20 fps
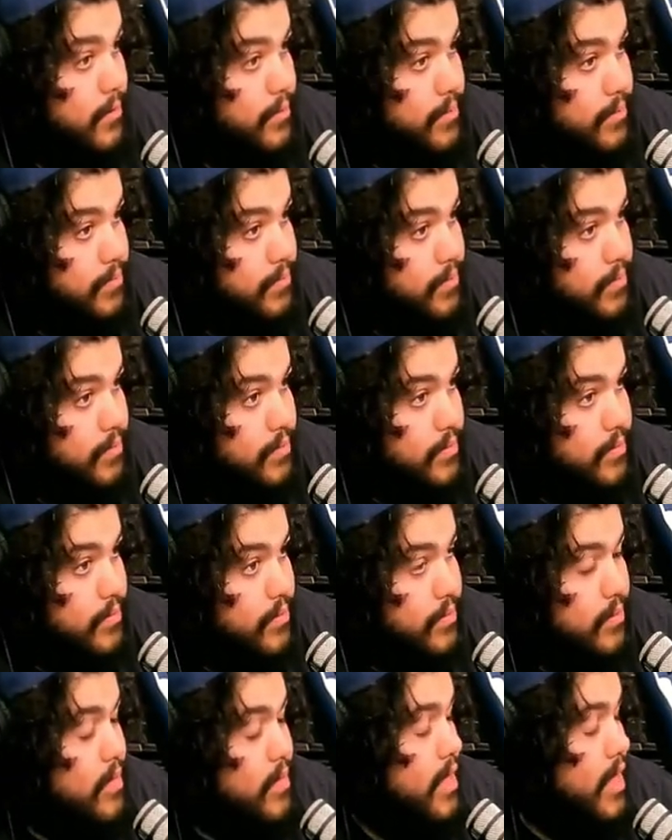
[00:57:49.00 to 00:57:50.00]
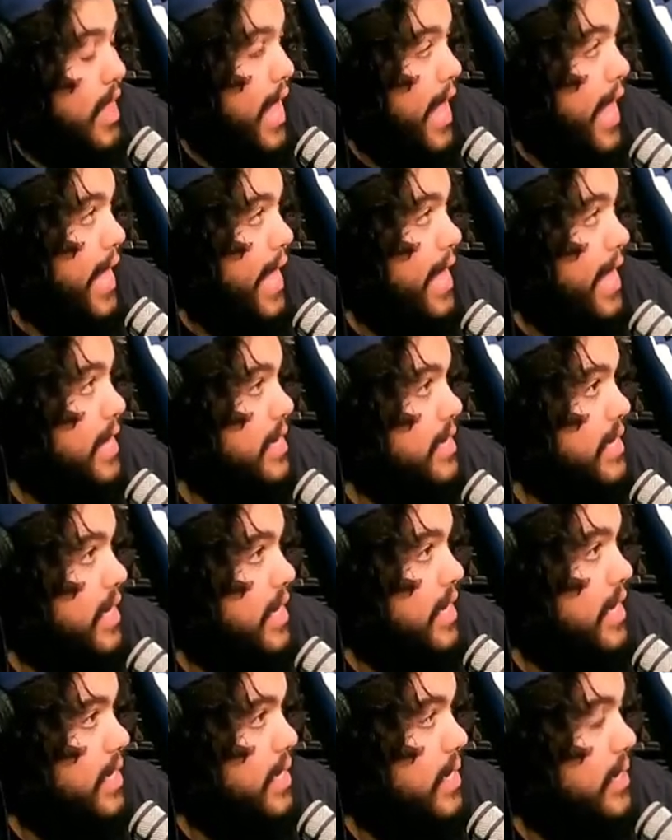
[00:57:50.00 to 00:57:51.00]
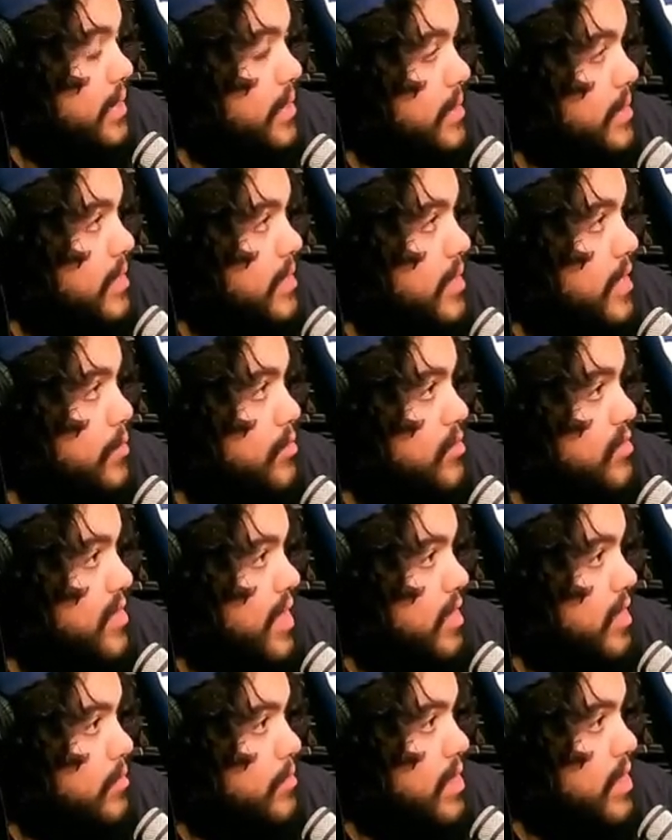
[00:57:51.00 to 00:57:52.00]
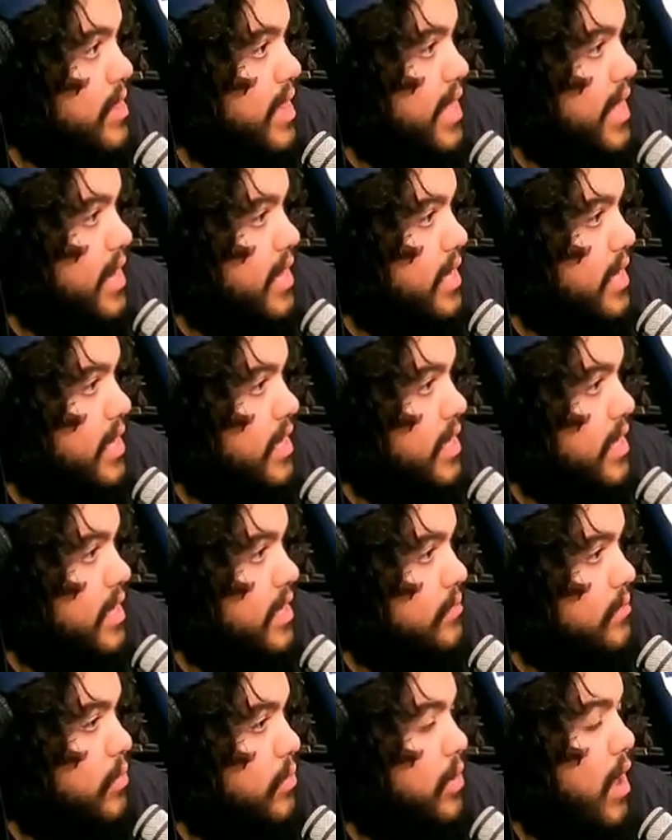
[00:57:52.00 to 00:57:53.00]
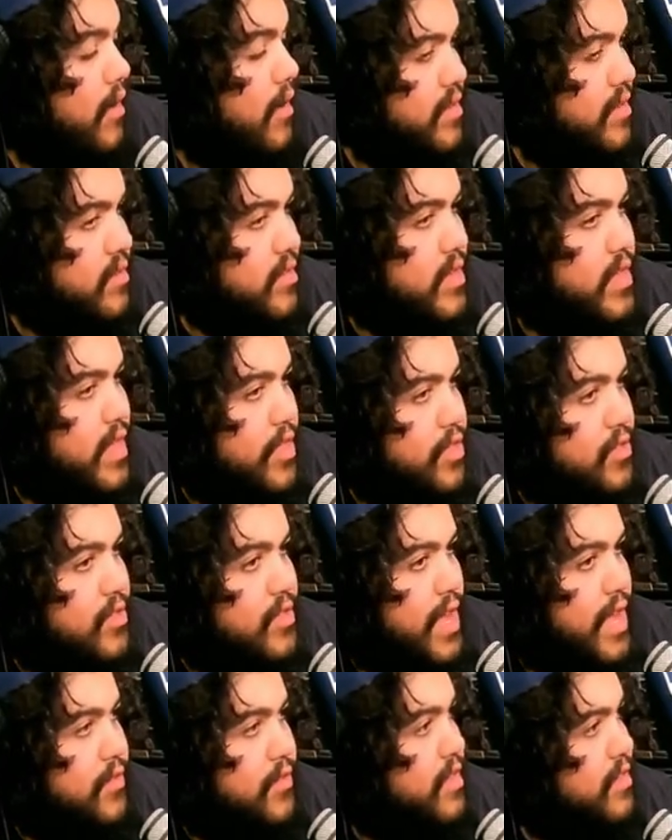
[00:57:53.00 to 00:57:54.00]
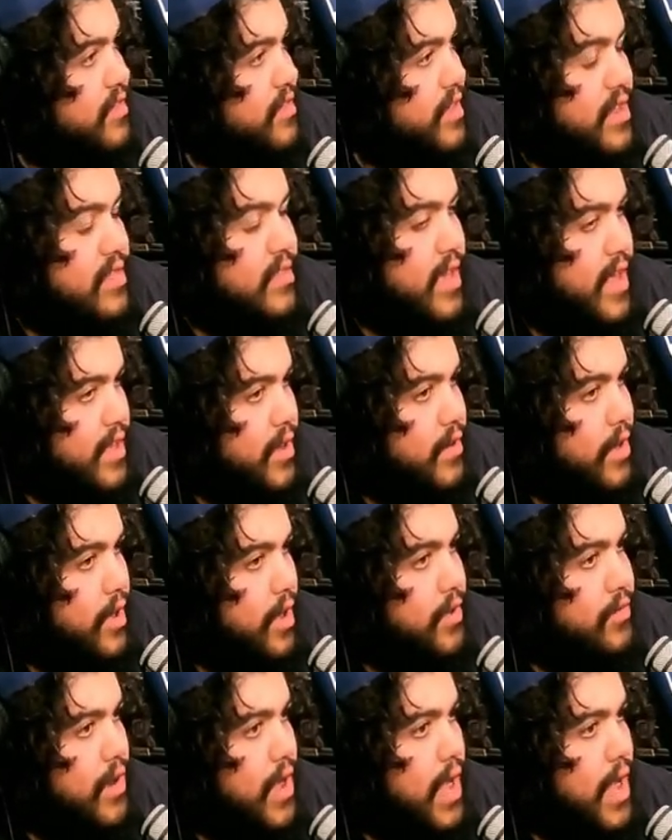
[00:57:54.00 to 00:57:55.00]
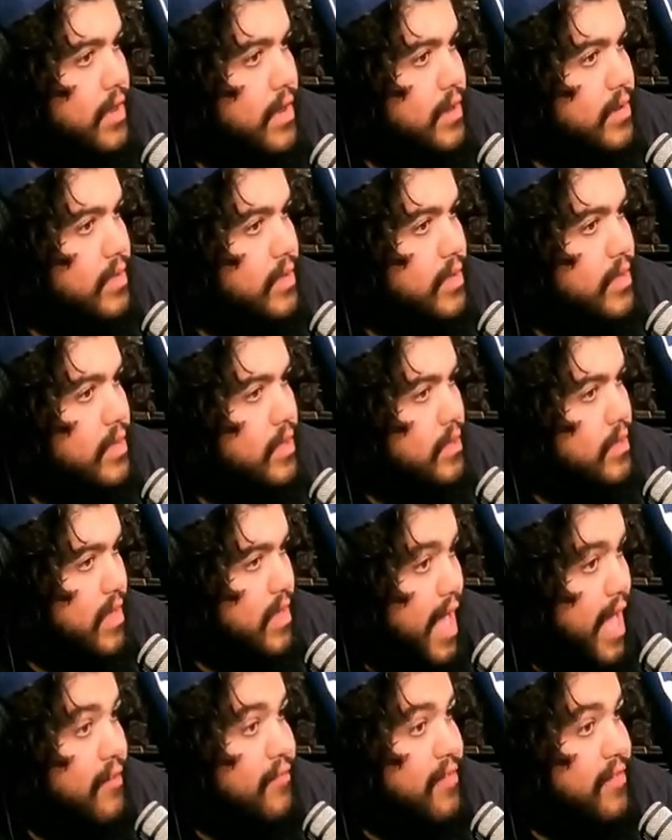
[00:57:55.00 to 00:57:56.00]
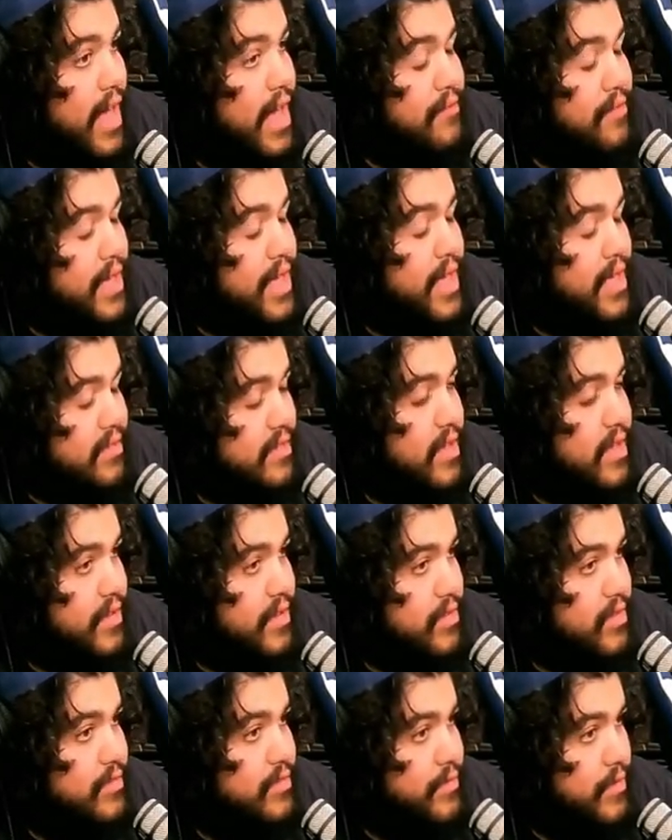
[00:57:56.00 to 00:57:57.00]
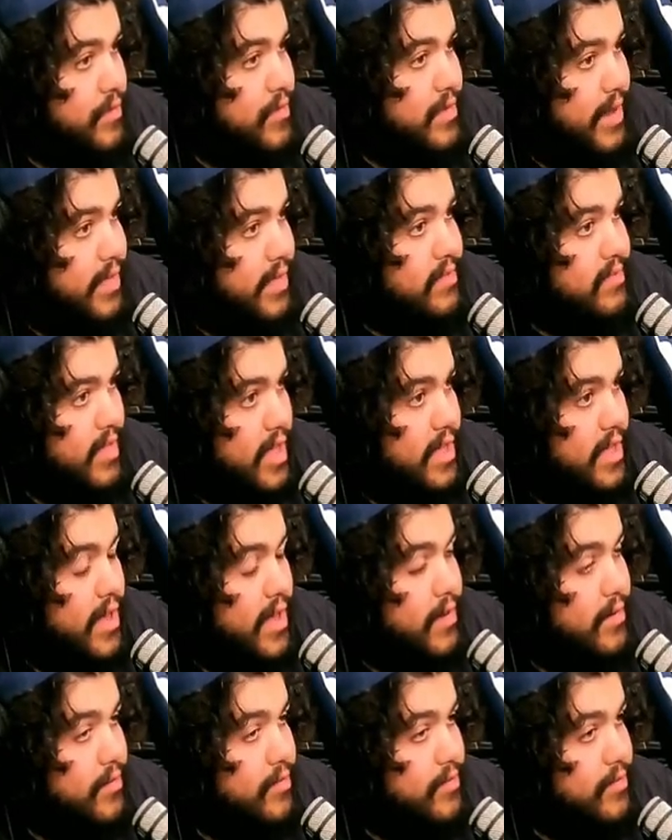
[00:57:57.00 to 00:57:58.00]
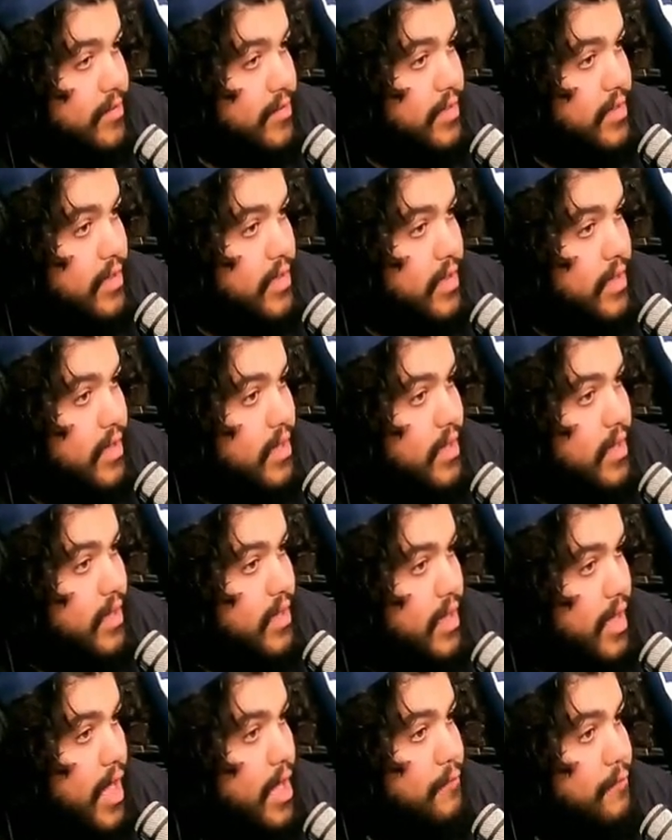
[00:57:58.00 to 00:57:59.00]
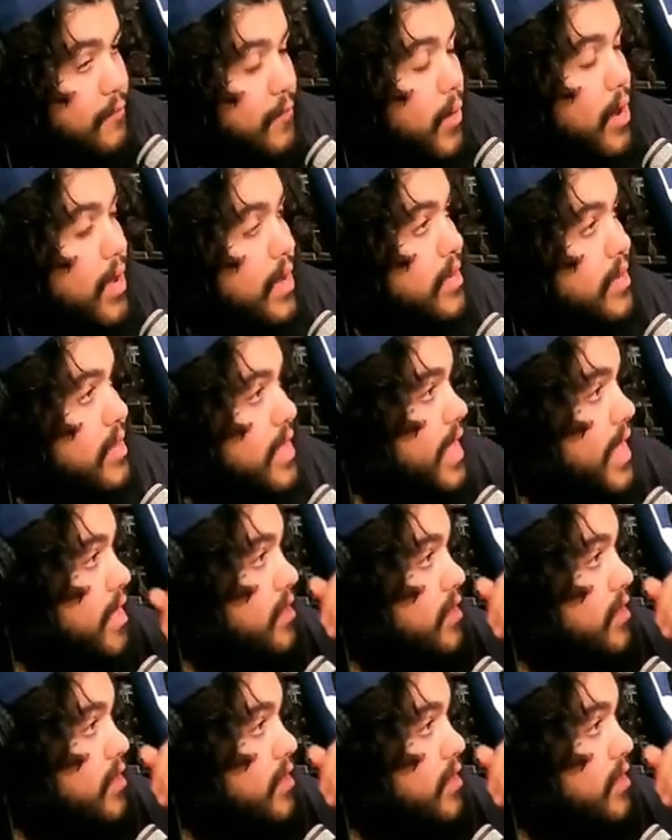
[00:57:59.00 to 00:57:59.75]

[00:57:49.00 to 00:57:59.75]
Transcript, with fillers: Oh, okay. And uh, he was telling me that, uh, well, obviously they just announced they signed a 10 year contract to have it at Vegas every for the next 10 years. Oh, I didn't know that. F1. Yeah.